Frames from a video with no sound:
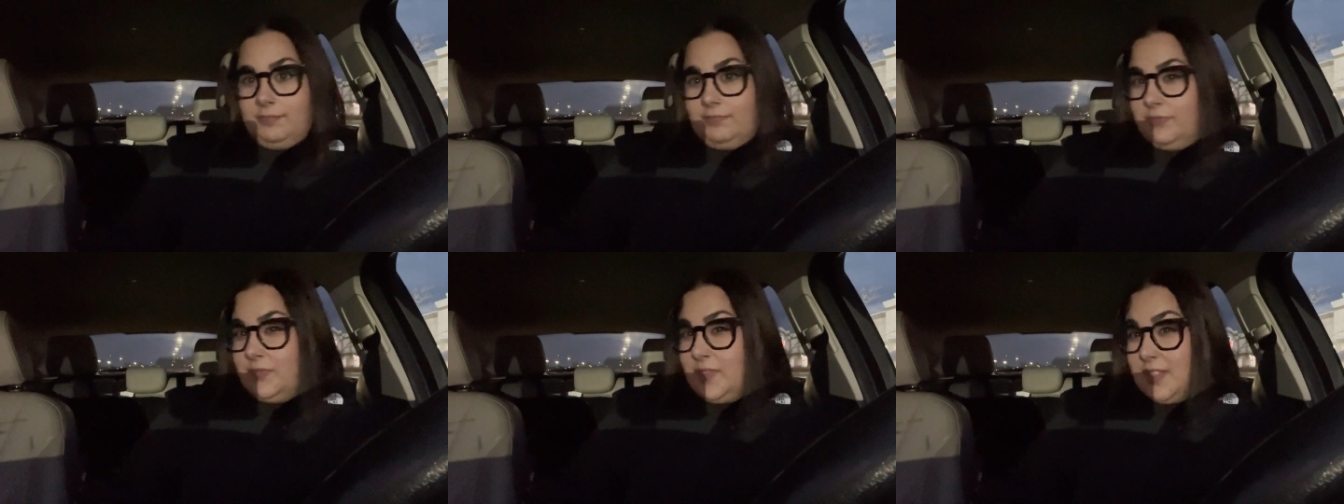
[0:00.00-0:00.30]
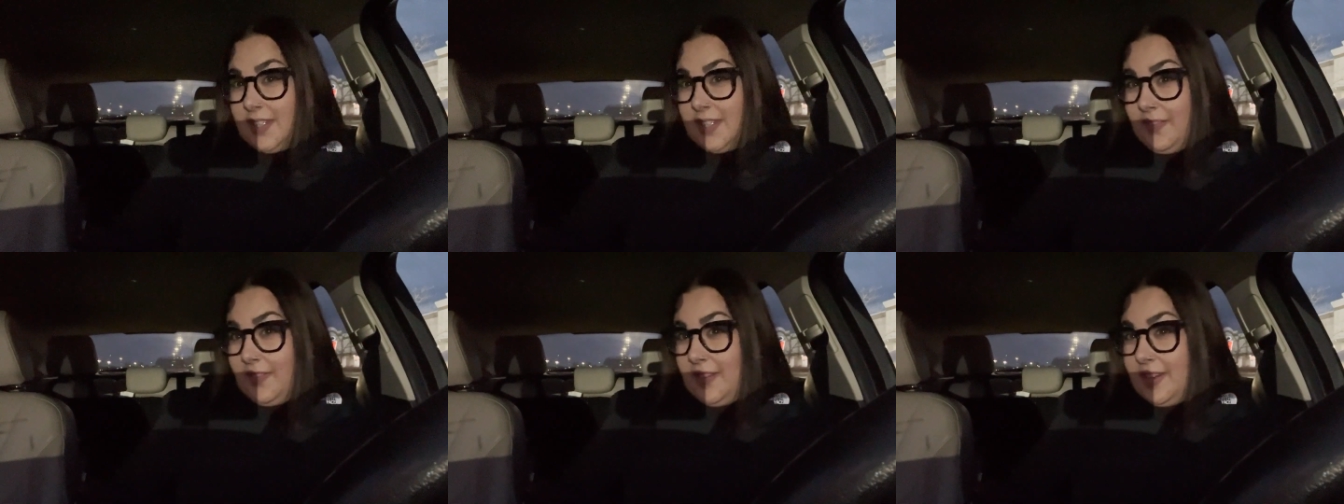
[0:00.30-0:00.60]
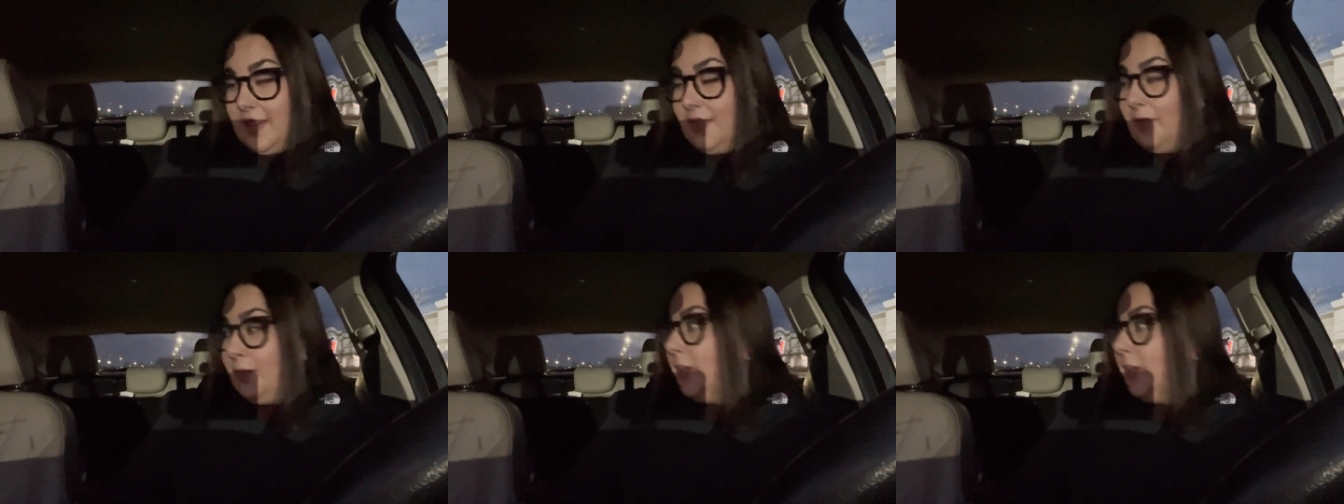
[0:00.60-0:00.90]
stuff I
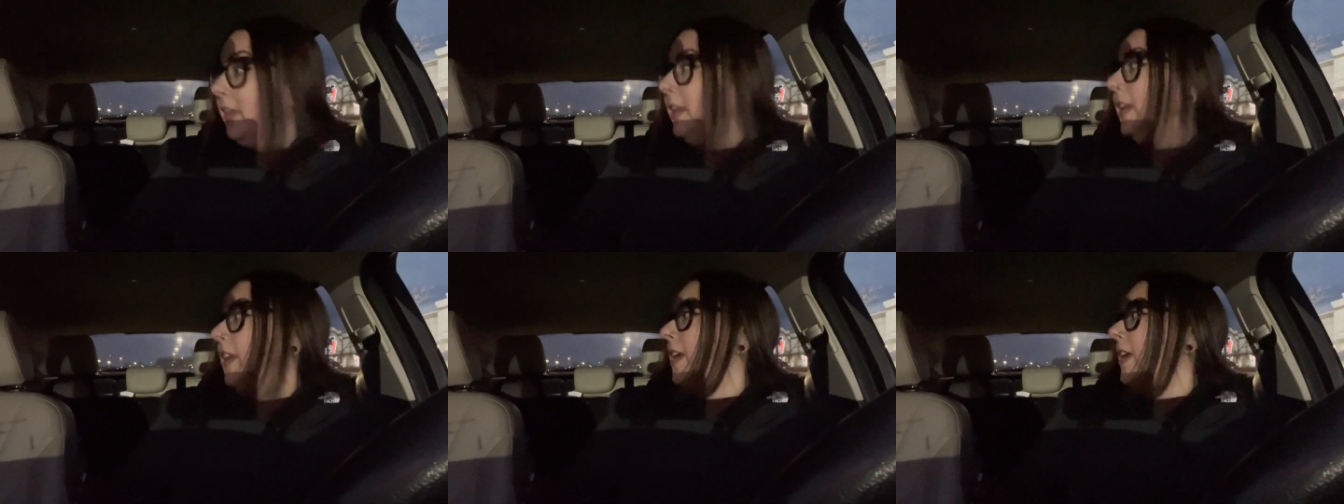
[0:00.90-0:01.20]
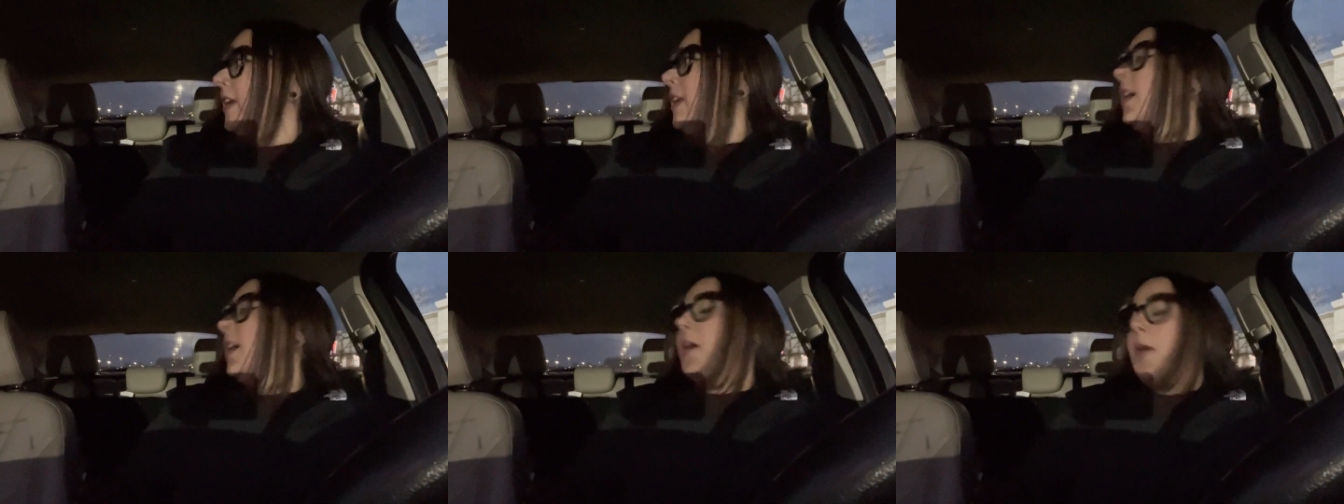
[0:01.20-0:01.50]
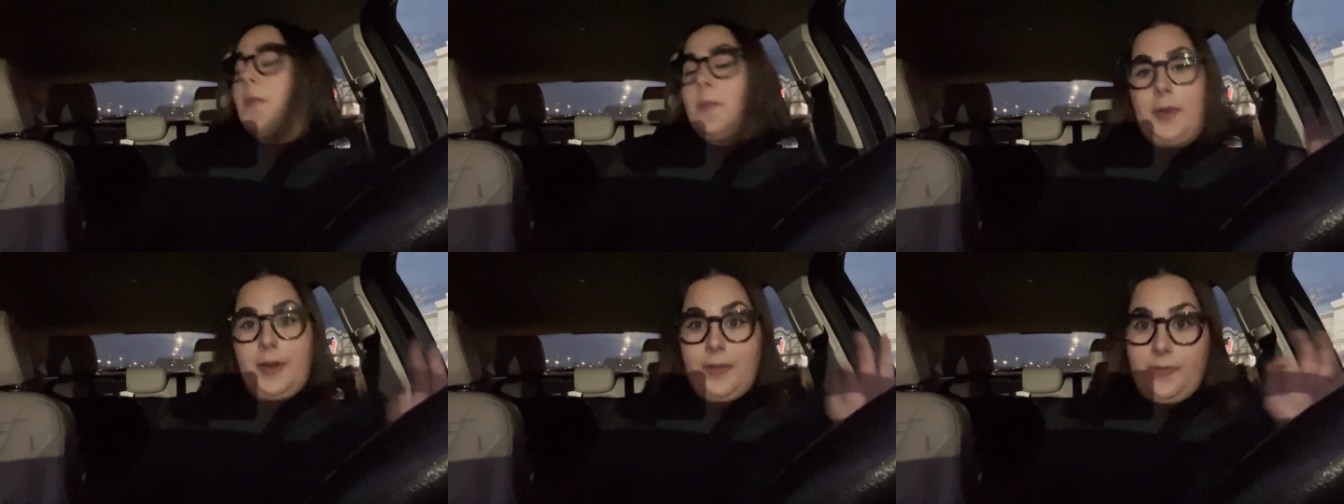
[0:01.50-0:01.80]
didn't really need,
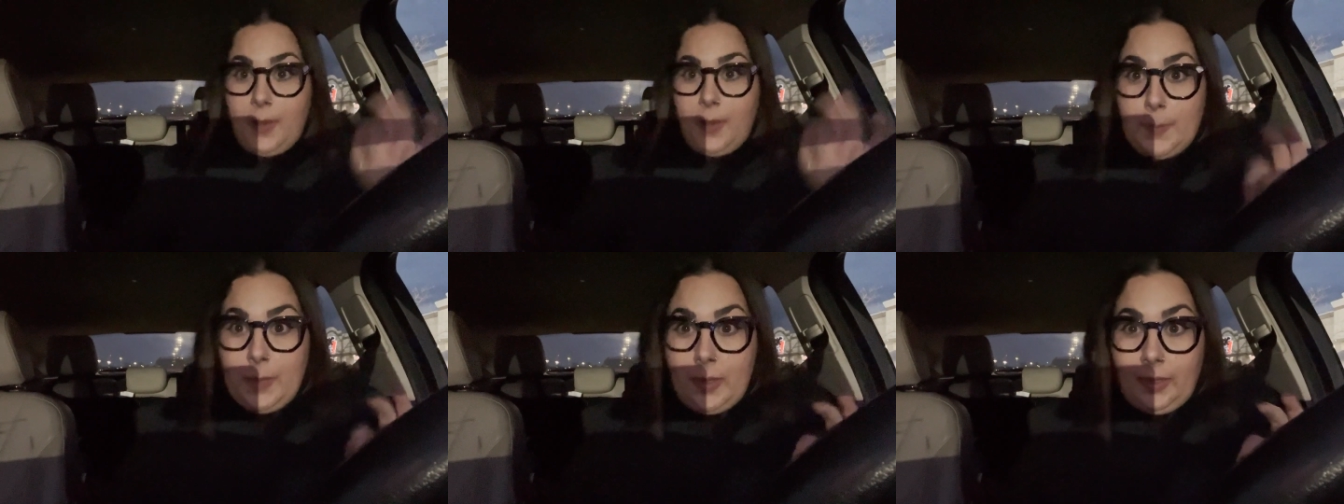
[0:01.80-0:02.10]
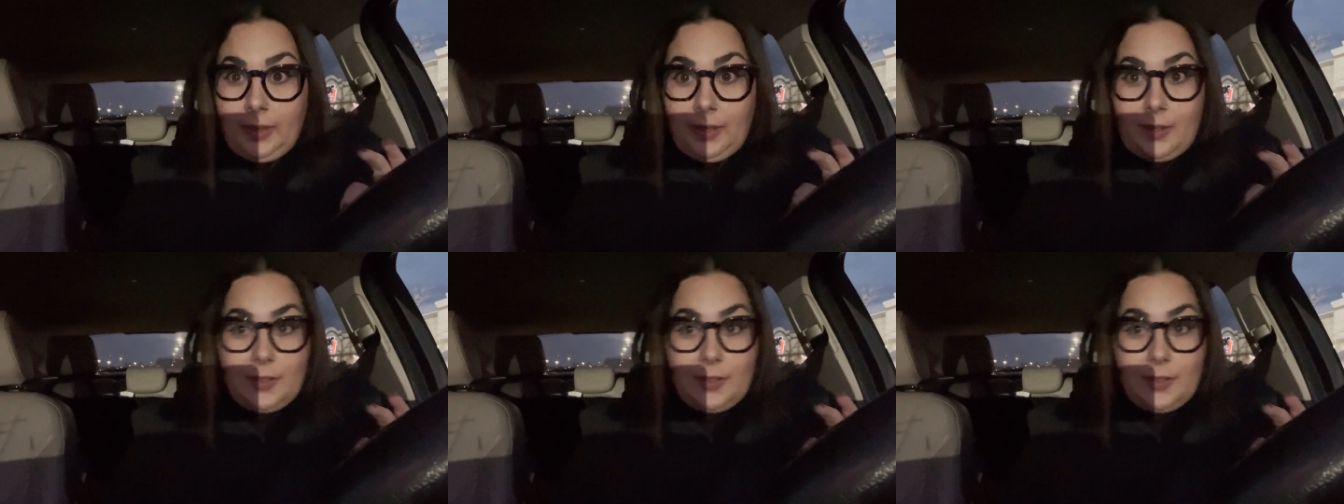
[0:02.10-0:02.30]
but I found my little